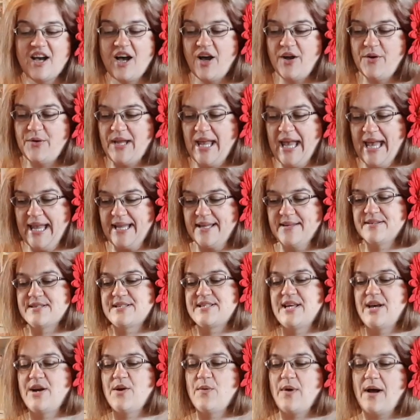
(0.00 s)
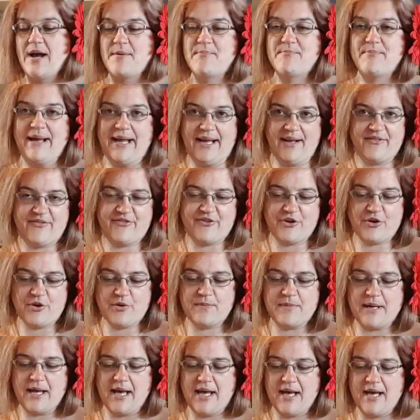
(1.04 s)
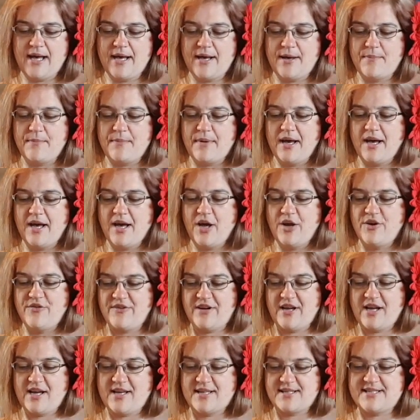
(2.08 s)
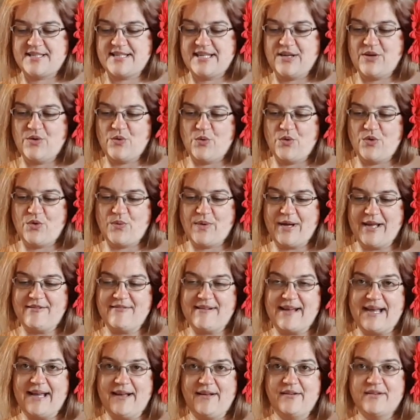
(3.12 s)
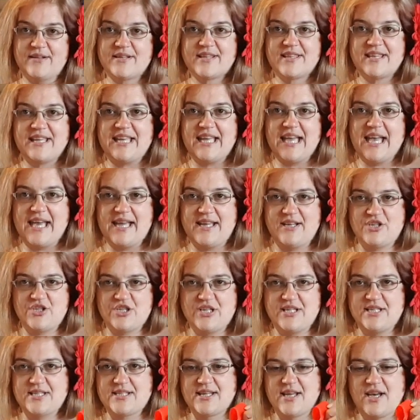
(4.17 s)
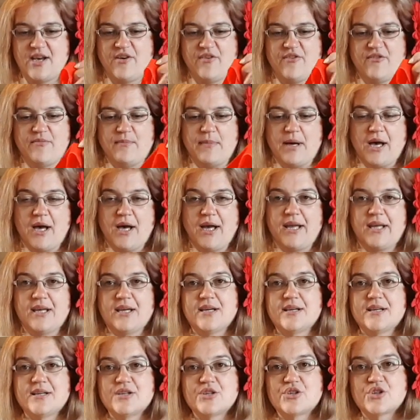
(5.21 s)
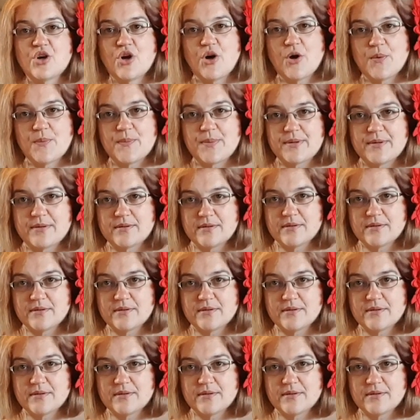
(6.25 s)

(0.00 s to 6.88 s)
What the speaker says: Okay, so I'm back from overcasting all the way around the edges of my top